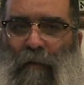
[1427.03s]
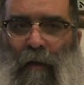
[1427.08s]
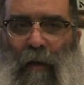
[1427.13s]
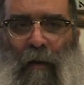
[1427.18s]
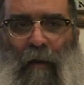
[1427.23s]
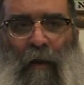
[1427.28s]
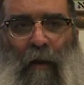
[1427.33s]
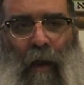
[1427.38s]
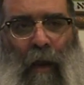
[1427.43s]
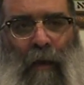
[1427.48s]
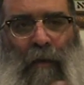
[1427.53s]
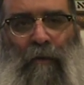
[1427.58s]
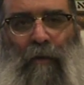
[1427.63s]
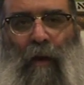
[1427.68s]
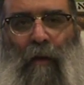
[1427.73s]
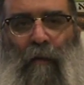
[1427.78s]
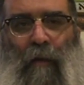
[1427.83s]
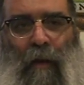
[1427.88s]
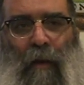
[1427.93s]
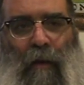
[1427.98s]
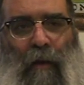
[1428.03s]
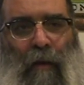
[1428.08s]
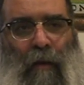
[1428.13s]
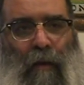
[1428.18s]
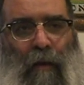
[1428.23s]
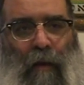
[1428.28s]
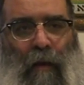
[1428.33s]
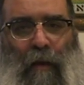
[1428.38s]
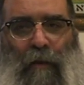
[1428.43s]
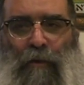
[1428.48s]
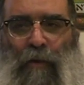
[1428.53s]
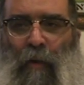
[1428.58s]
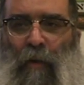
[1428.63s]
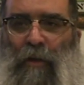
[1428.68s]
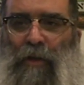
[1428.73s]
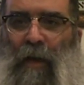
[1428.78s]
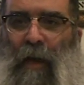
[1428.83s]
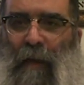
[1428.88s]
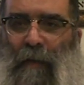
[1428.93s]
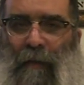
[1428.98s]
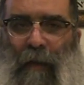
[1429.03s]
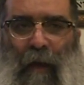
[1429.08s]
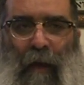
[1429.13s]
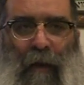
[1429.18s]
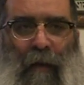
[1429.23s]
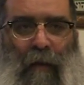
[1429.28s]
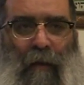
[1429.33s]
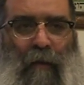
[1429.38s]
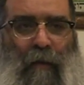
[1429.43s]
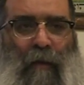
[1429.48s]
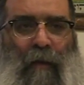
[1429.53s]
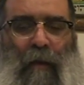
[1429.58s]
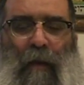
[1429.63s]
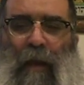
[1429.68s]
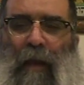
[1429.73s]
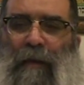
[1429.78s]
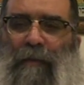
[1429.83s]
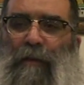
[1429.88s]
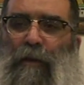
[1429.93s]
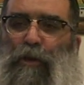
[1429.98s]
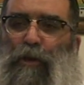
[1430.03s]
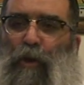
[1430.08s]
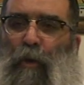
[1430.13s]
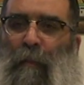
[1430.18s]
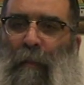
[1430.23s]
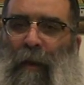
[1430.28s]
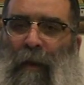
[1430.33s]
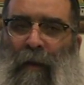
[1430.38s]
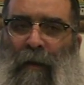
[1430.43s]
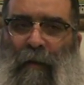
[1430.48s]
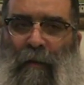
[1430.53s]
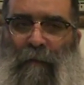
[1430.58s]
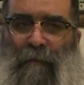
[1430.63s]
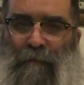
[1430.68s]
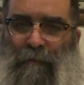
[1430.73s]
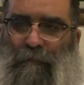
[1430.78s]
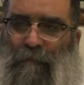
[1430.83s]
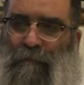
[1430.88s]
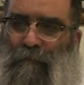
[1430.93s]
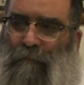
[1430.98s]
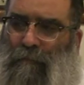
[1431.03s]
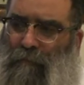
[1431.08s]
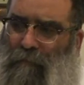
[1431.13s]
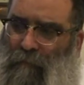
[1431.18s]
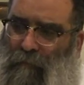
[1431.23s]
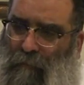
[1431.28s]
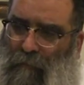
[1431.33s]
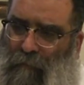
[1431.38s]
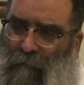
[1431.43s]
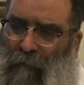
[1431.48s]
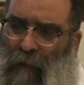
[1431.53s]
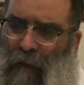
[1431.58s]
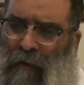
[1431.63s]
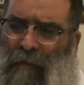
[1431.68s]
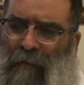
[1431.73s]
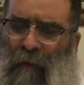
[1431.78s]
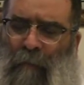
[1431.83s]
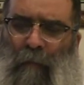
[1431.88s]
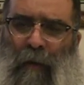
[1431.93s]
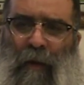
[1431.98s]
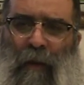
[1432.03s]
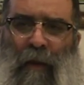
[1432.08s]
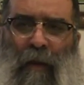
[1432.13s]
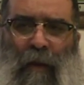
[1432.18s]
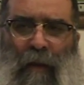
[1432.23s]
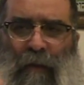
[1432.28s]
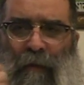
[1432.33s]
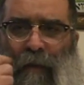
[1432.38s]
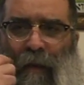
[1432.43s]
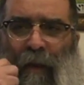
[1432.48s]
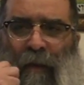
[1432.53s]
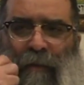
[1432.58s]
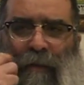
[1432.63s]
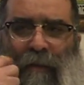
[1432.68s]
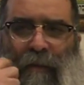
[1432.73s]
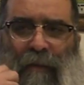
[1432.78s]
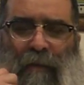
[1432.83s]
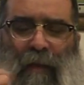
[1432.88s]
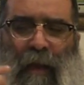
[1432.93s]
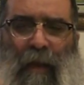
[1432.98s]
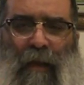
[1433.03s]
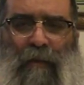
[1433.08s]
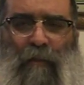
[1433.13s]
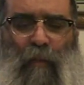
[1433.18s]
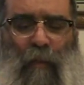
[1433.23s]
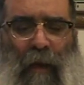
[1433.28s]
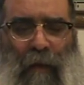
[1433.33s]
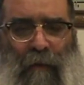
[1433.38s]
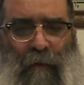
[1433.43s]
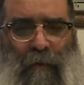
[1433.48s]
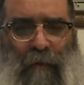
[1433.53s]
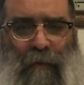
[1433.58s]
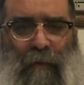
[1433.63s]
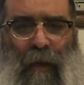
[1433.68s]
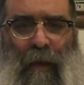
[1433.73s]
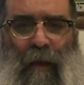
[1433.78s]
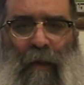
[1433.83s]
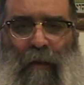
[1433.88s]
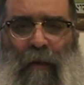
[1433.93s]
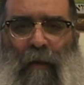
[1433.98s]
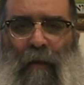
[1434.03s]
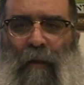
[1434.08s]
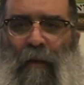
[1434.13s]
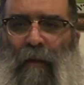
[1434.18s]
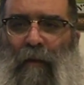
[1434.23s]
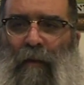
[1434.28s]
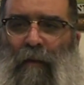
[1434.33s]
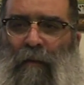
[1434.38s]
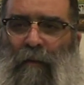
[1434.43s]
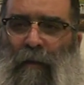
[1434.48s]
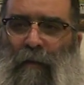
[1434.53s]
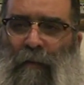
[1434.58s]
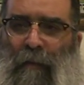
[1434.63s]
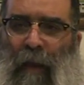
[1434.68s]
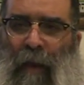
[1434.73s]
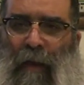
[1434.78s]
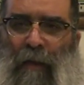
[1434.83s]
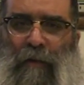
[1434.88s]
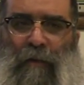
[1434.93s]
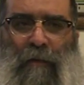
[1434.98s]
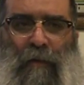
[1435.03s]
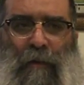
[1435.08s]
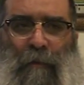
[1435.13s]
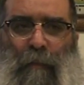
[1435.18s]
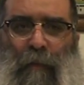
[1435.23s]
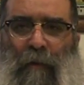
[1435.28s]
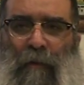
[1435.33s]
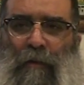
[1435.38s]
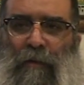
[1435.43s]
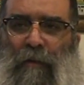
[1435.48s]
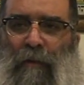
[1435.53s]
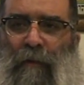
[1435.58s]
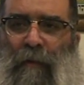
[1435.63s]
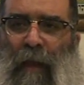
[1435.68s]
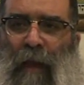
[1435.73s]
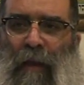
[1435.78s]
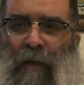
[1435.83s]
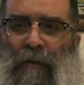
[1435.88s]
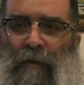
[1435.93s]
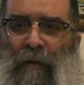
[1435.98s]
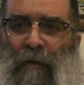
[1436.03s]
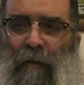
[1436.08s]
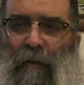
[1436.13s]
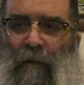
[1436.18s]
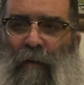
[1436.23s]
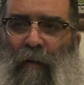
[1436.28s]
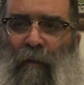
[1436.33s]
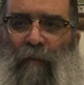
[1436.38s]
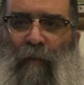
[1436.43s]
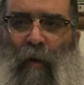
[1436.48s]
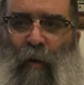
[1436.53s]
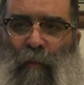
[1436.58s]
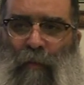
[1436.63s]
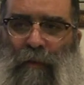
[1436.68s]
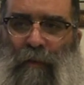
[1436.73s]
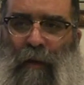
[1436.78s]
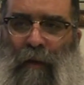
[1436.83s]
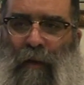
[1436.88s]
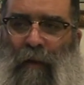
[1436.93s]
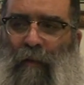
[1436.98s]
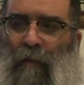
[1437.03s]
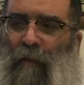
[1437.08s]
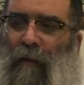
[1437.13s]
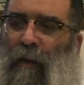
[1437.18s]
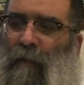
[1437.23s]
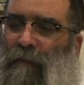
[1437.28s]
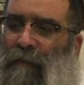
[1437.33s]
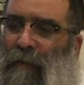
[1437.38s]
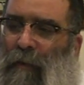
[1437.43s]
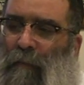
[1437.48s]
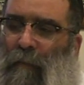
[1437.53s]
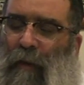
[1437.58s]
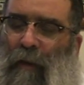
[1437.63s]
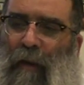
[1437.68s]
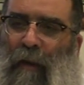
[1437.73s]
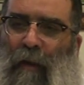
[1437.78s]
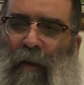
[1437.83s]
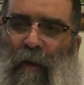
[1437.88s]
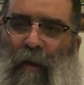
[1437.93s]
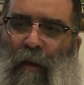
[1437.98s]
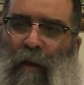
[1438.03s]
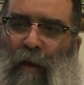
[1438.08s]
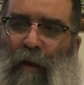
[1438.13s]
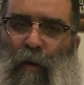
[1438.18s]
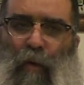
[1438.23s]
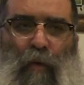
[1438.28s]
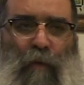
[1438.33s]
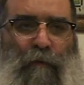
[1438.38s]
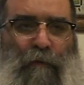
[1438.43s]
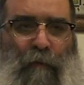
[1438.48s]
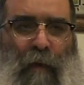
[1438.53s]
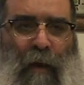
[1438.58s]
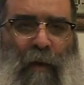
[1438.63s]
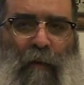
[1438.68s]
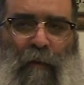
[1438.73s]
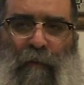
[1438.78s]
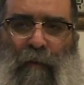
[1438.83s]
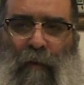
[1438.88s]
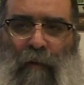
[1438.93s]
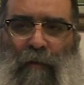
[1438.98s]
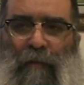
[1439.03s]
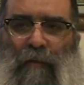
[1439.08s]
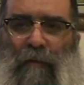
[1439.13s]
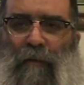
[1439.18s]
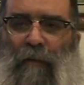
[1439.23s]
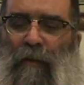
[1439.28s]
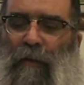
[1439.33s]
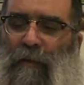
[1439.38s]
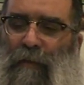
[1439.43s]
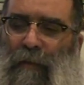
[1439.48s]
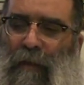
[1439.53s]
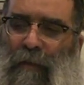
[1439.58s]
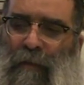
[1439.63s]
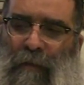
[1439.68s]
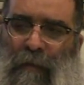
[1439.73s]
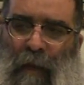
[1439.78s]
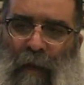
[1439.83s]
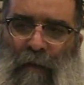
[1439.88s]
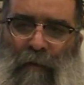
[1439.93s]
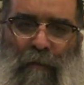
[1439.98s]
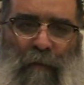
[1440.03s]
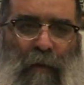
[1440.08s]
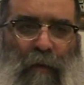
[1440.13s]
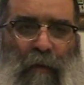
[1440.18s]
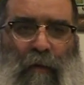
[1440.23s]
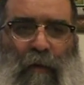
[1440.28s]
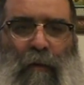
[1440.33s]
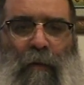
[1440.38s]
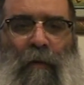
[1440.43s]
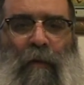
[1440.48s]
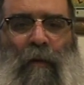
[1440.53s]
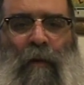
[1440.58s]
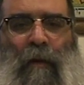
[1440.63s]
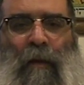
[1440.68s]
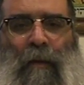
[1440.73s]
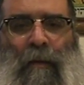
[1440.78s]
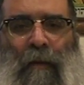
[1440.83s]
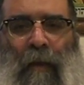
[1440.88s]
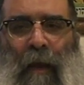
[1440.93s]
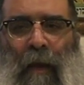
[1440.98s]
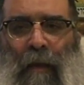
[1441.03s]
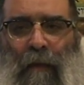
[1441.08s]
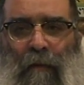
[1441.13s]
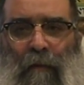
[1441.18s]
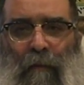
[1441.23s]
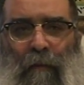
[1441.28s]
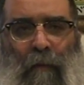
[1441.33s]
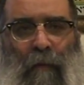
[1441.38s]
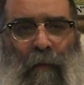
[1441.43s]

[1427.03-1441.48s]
On the contrary, a Jewish chatan has a shomer, somebody that understands. We understand the danger, the spiritual danger of almost letting go. You have somebody, a good friend of yours, you sits down with you. You learn at night.